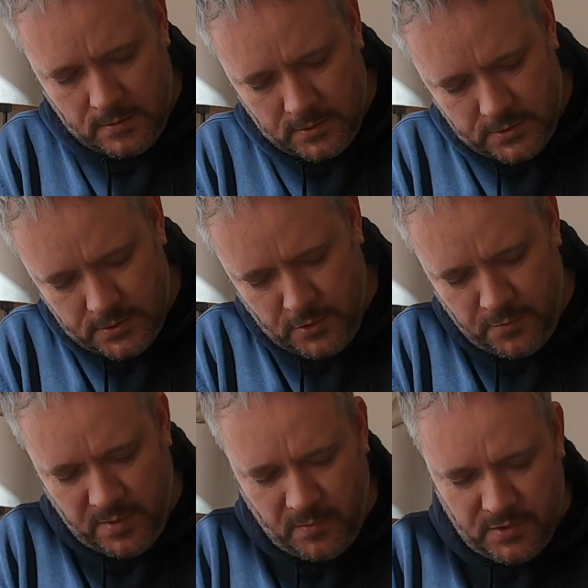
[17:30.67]
The
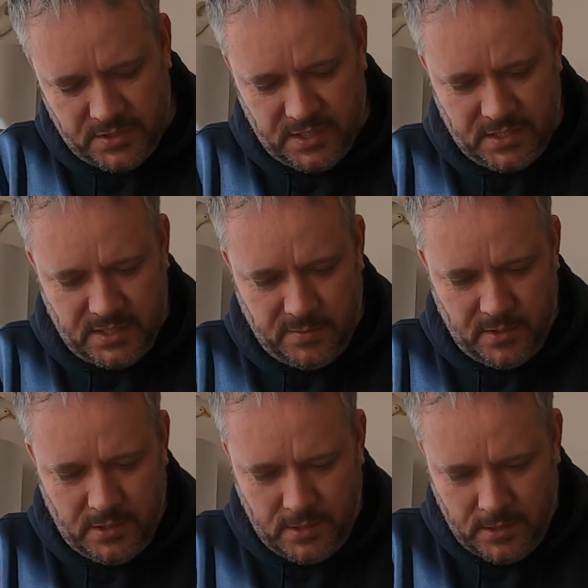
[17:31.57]
scooping was easy,
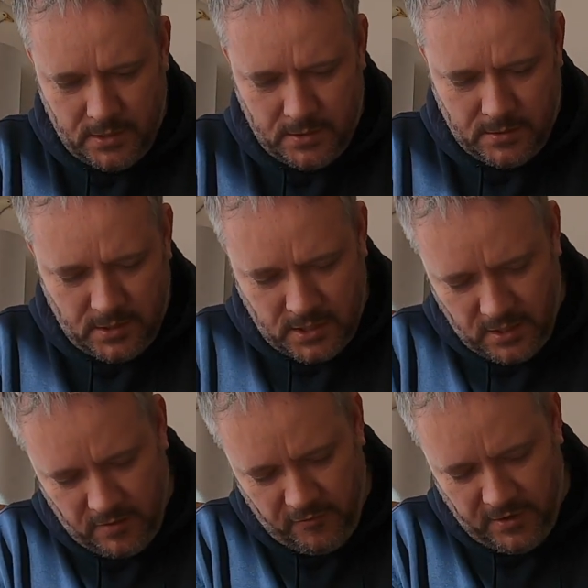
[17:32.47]
but you
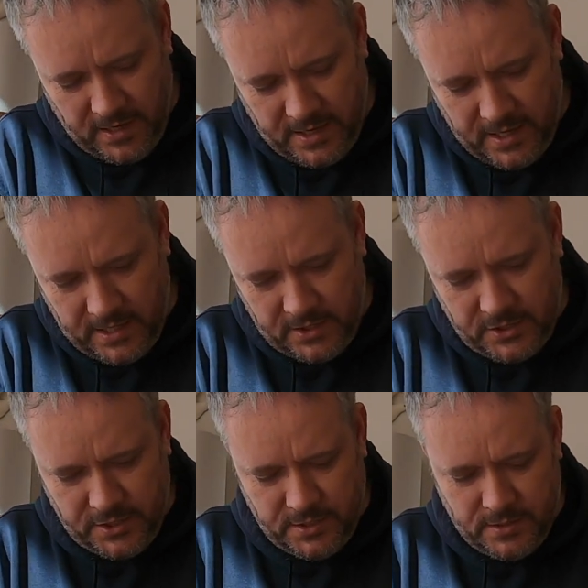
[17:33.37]
can't really
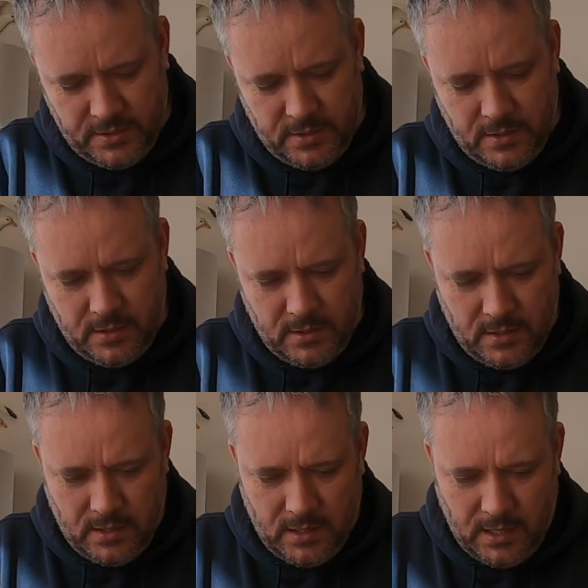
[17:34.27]
gauge
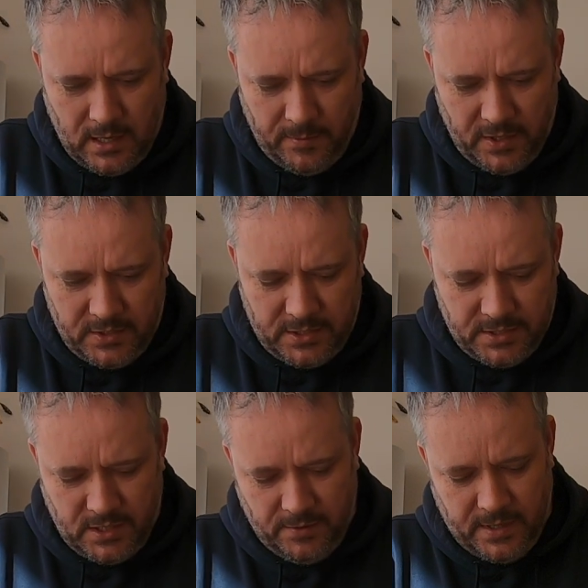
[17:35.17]
how much
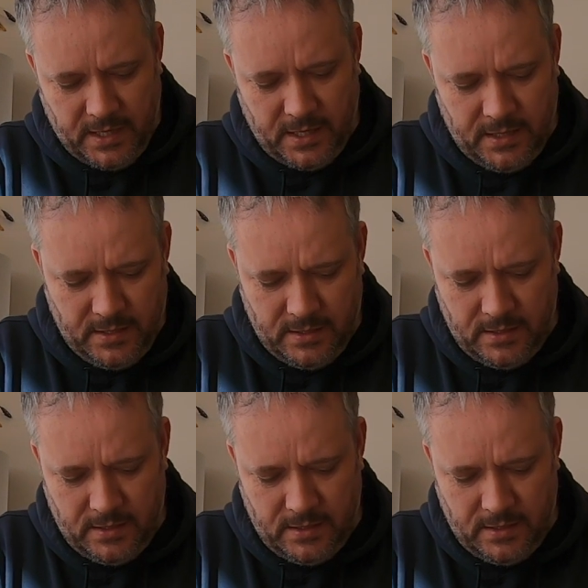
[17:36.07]
is going in.